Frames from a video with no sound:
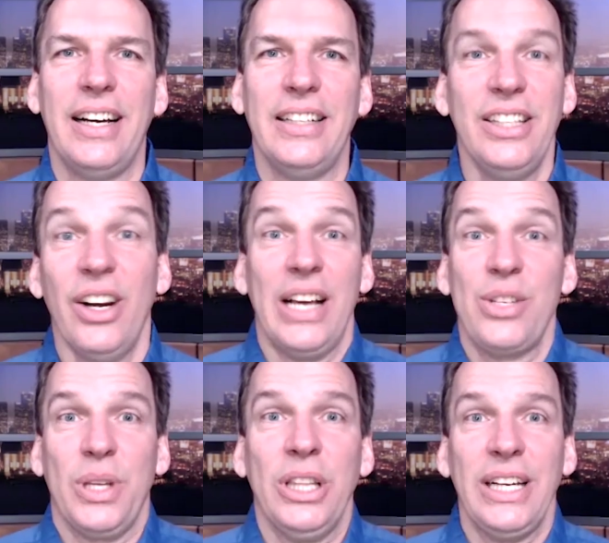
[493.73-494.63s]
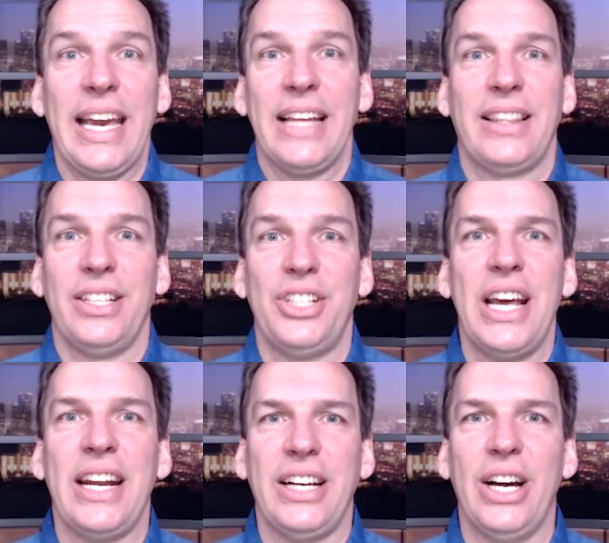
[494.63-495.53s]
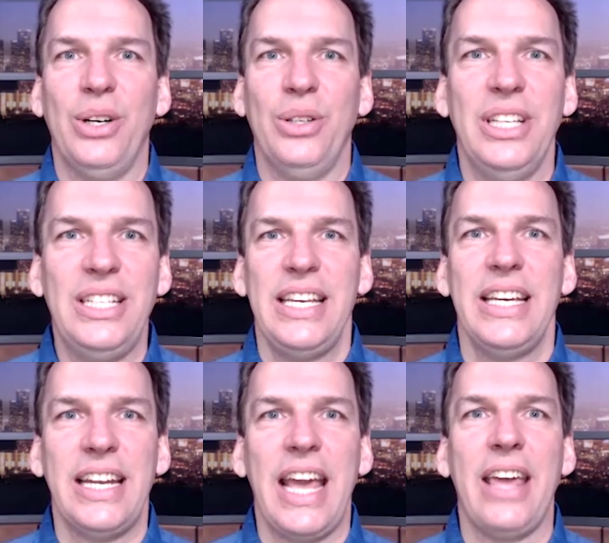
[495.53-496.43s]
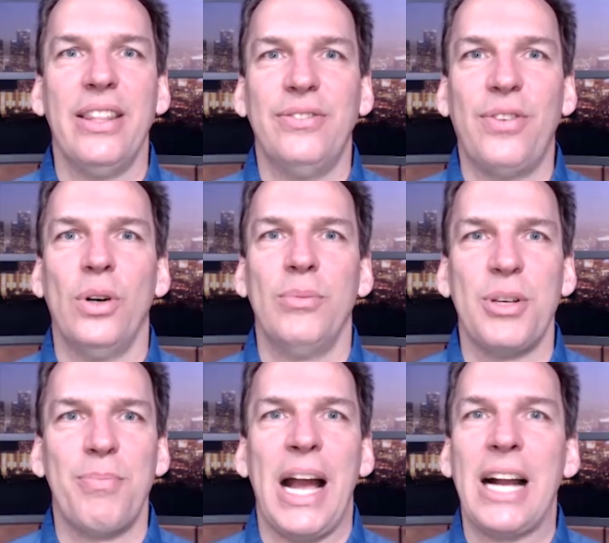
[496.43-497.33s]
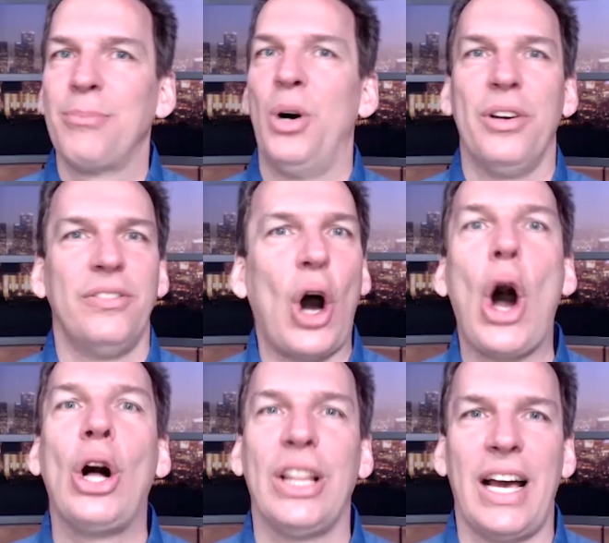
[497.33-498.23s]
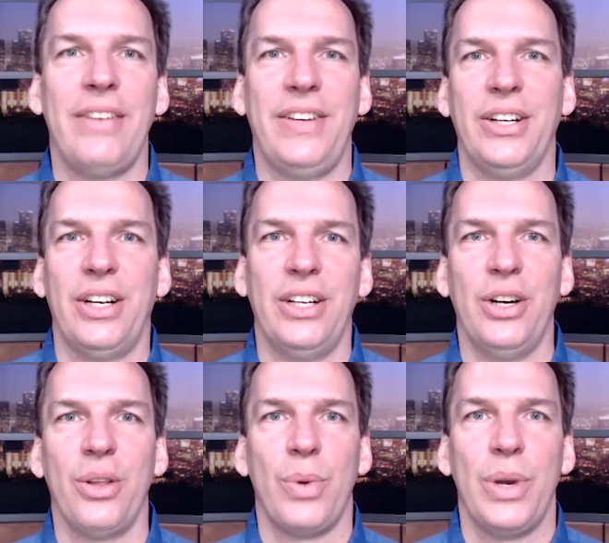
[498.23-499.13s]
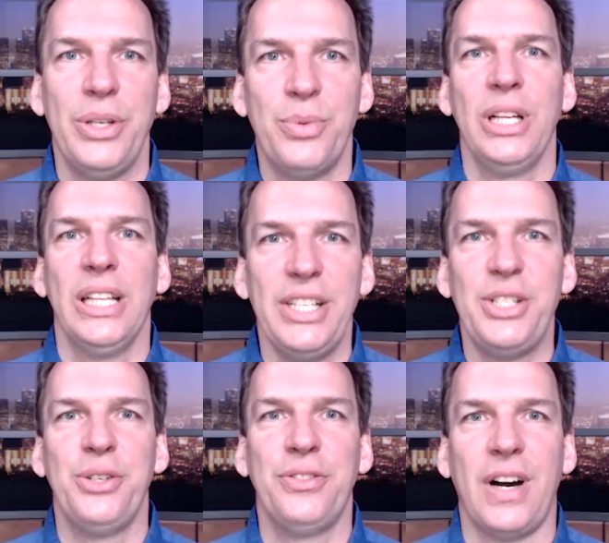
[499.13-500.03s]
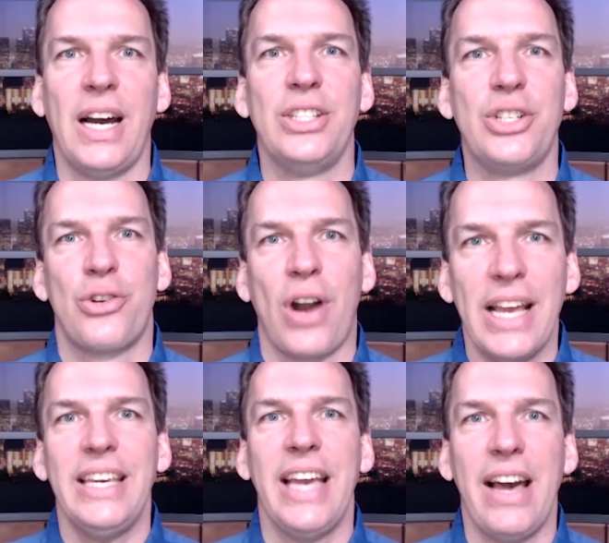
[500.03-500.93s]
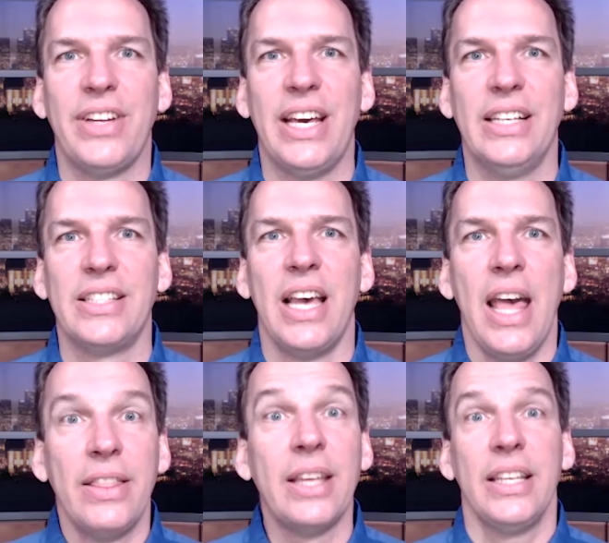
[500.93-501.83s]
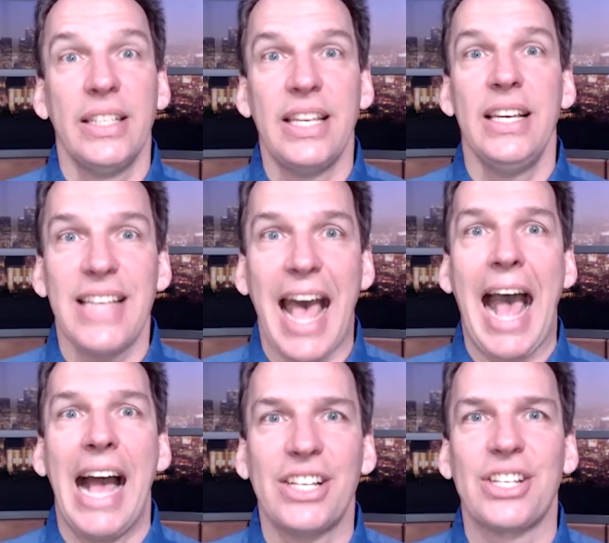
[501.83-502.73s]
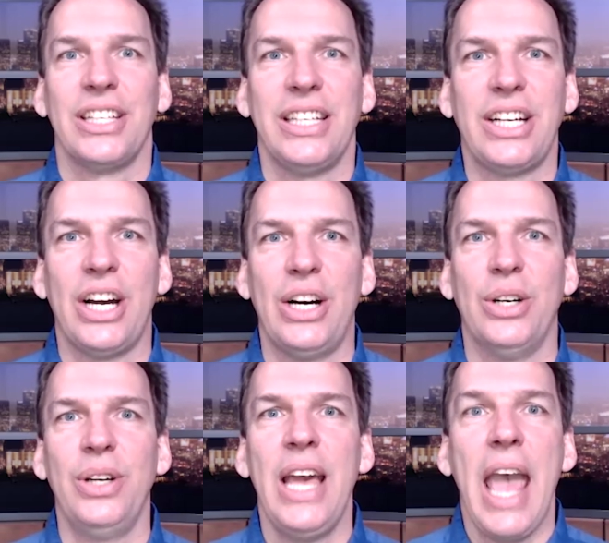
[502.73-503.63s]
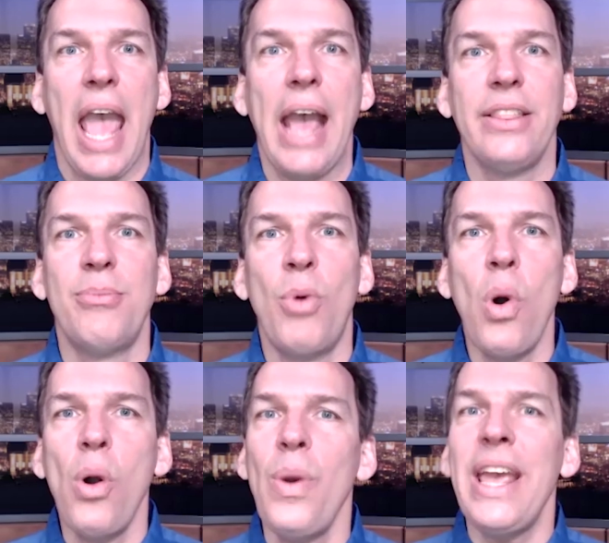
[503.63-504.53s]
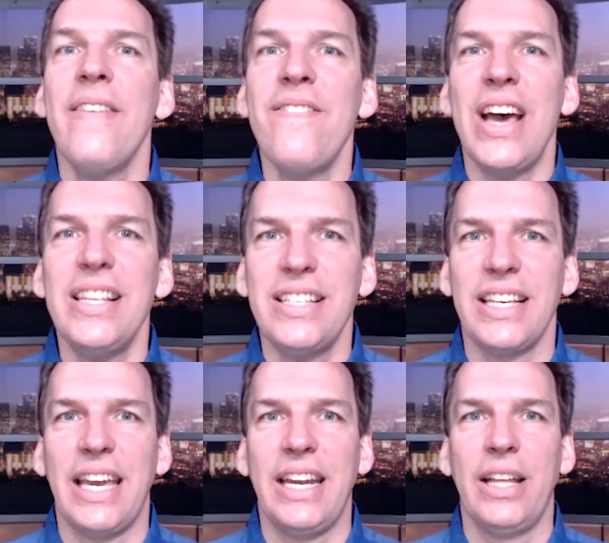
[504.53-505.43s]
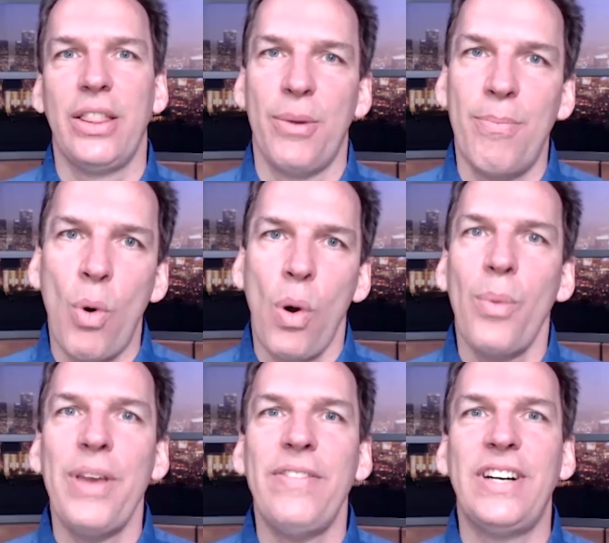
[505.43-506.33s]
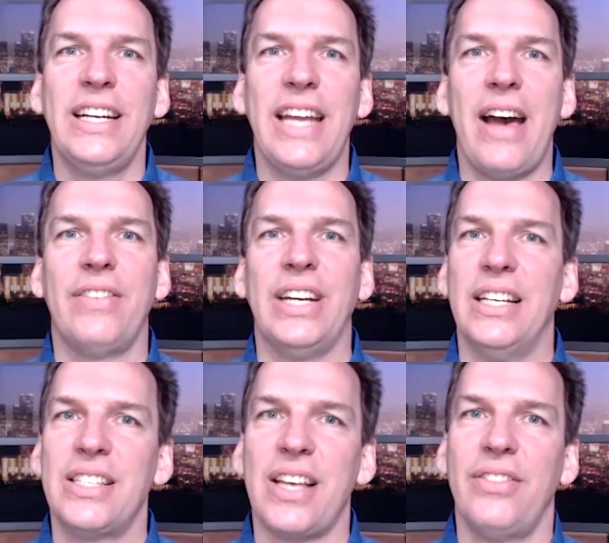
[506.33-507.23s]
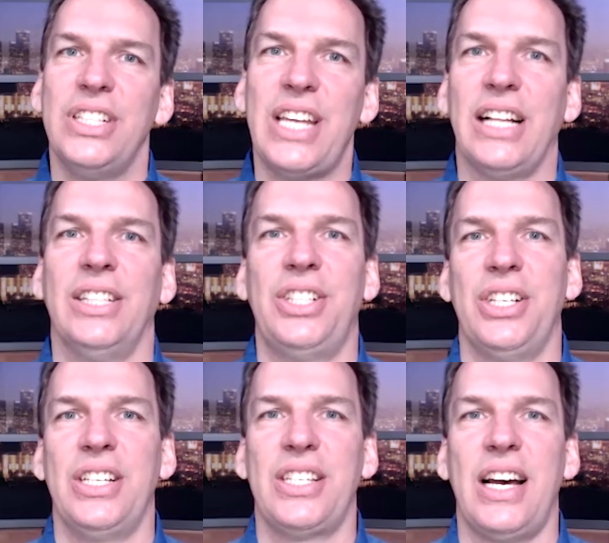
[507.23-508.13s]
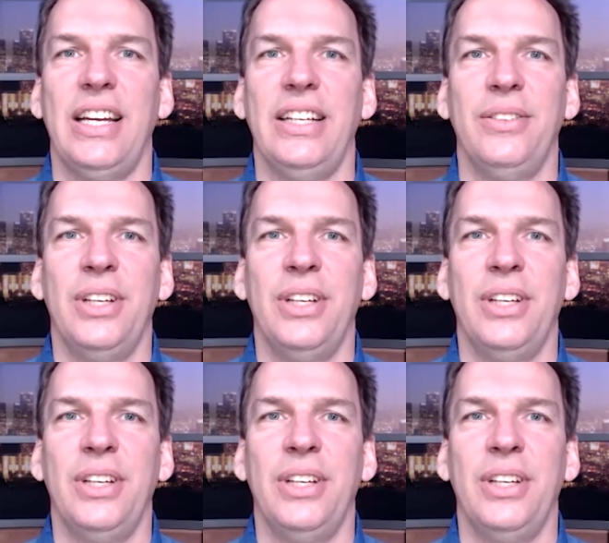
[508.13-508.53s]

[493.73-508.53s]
you know, as we look at the genetic code, the DNA that forms the backbone of all life here on Earth, we really do find striking evidence that this is actually a code. And the more we investigate it, the more we find evidence of intelligent design